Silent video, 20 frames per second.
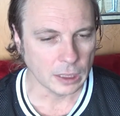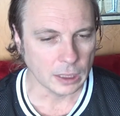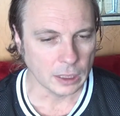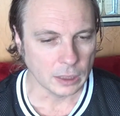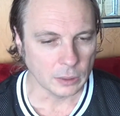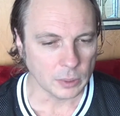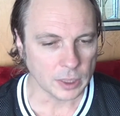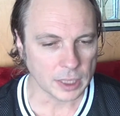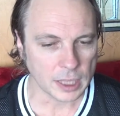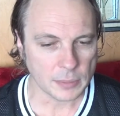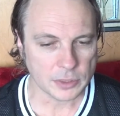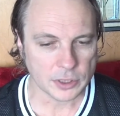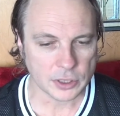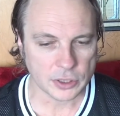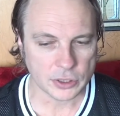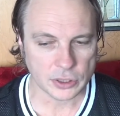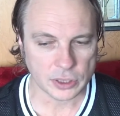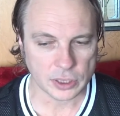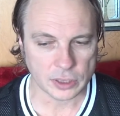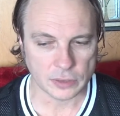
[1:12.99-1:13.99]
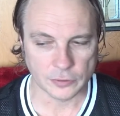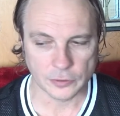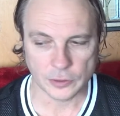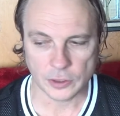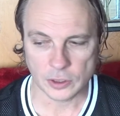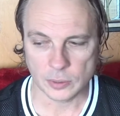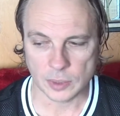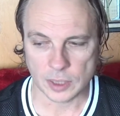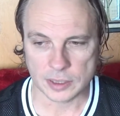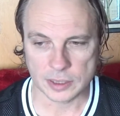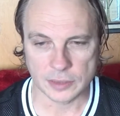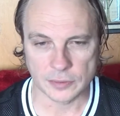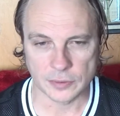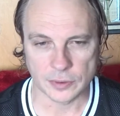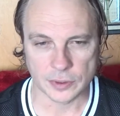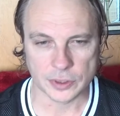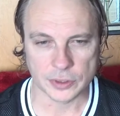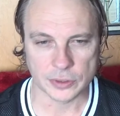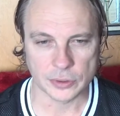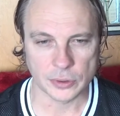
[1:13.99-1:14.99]
when it comes to shooting a film, that's a
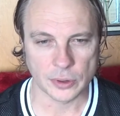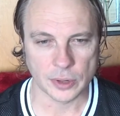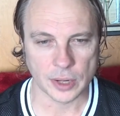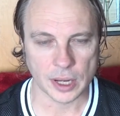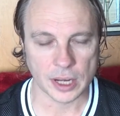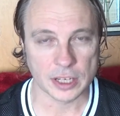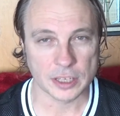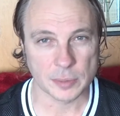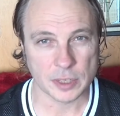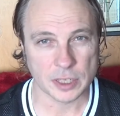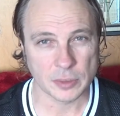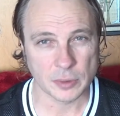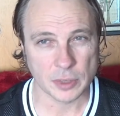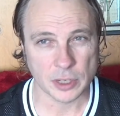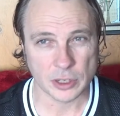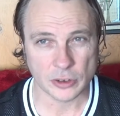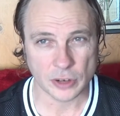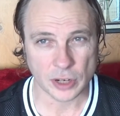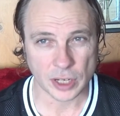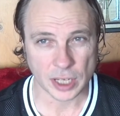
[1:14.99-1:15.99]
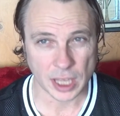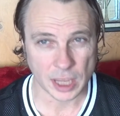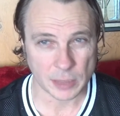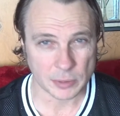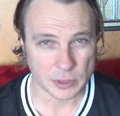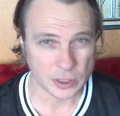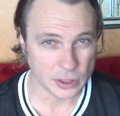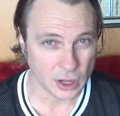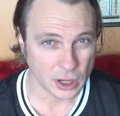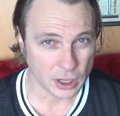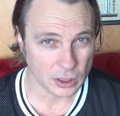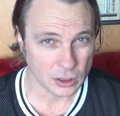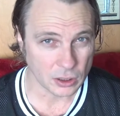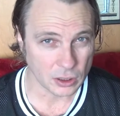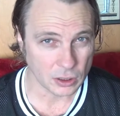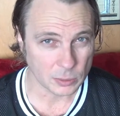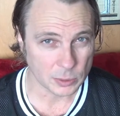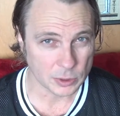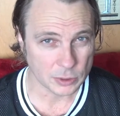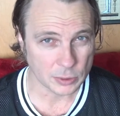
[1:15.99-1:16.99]
different story, and especially when you're trying to capture
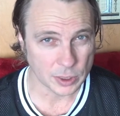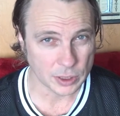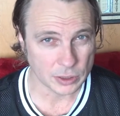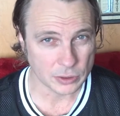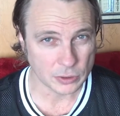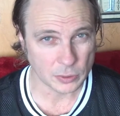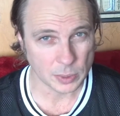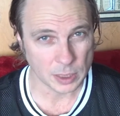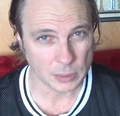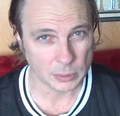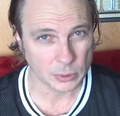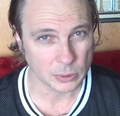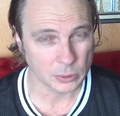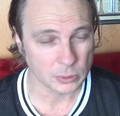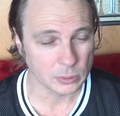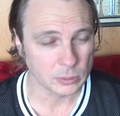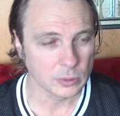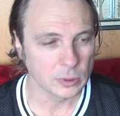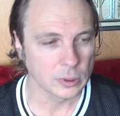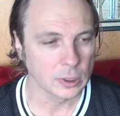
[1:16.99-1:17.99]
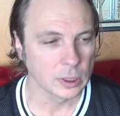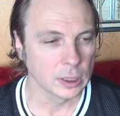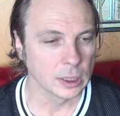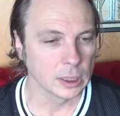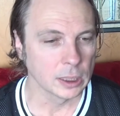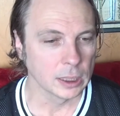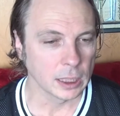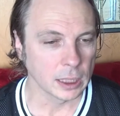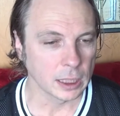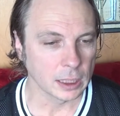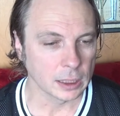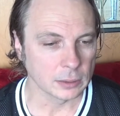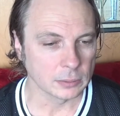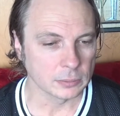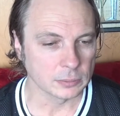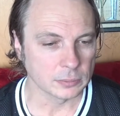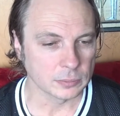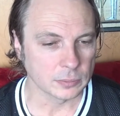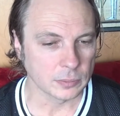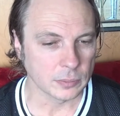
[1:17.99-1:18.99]
dialogue between two people.
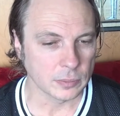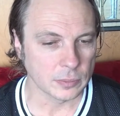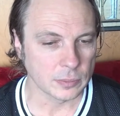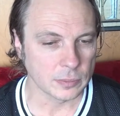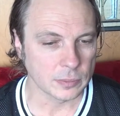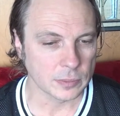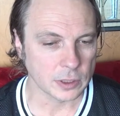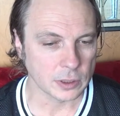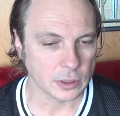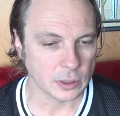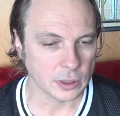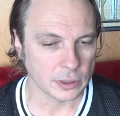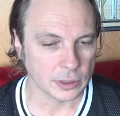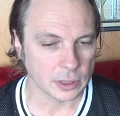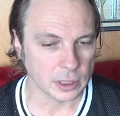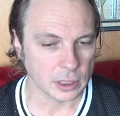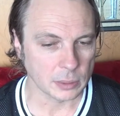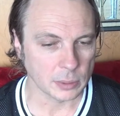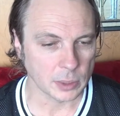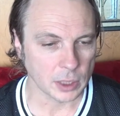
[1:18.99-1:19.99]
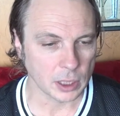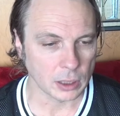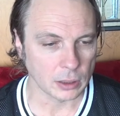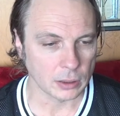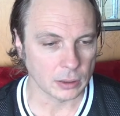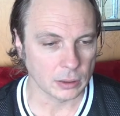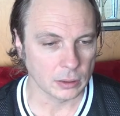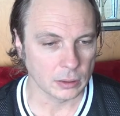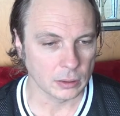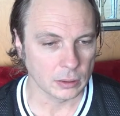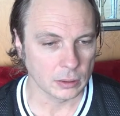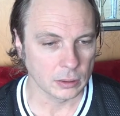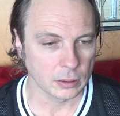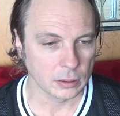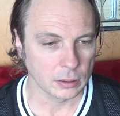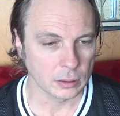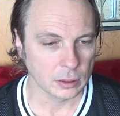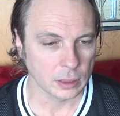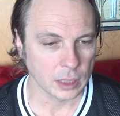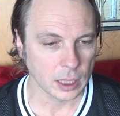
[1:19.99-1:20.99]
So you've got to think about
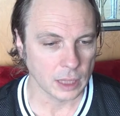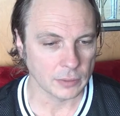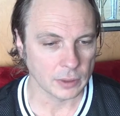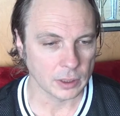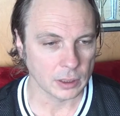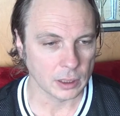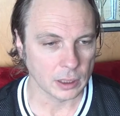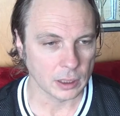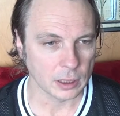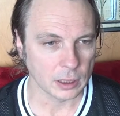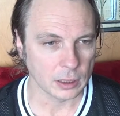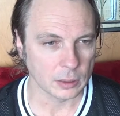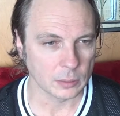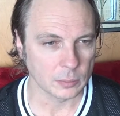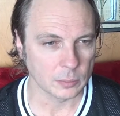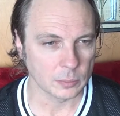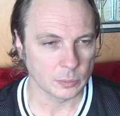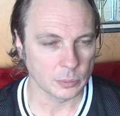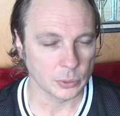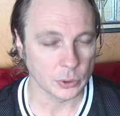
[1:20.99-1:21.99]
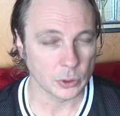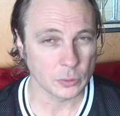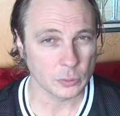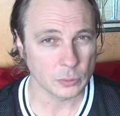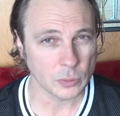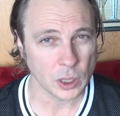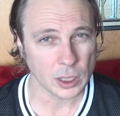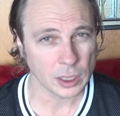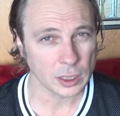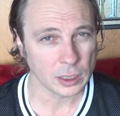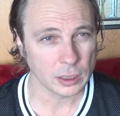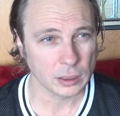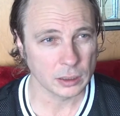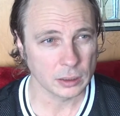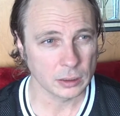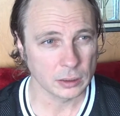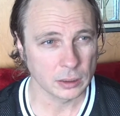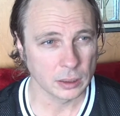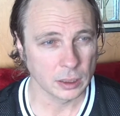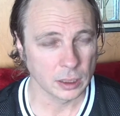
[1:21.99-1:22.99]
having a boom mic,
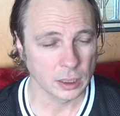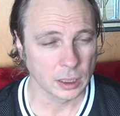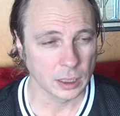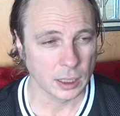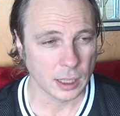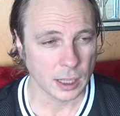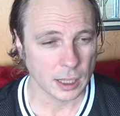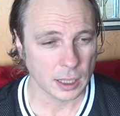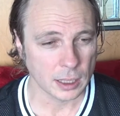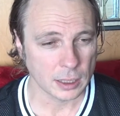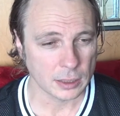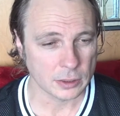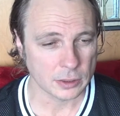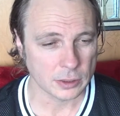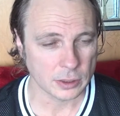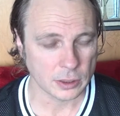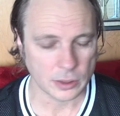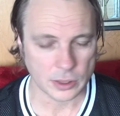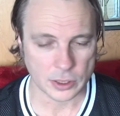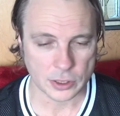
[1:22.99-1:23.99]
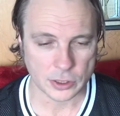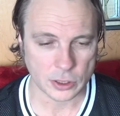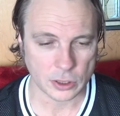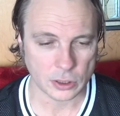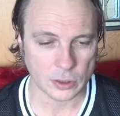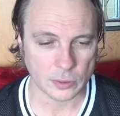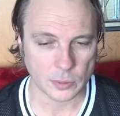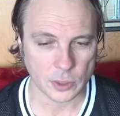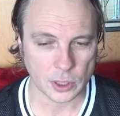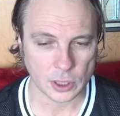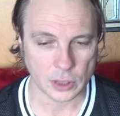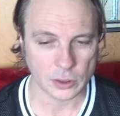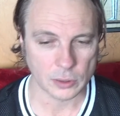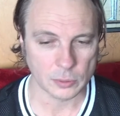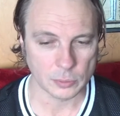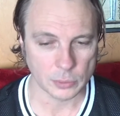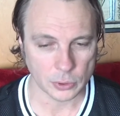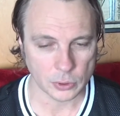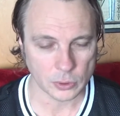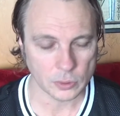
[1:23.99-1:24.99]
a shotgun mic on a
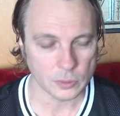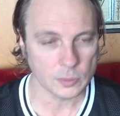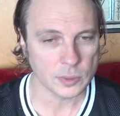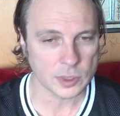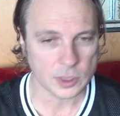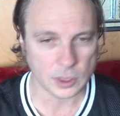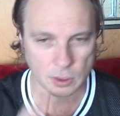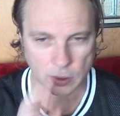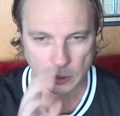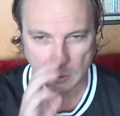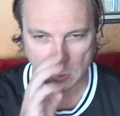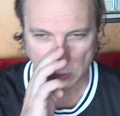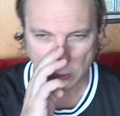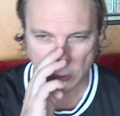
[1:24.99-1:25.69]
boom. So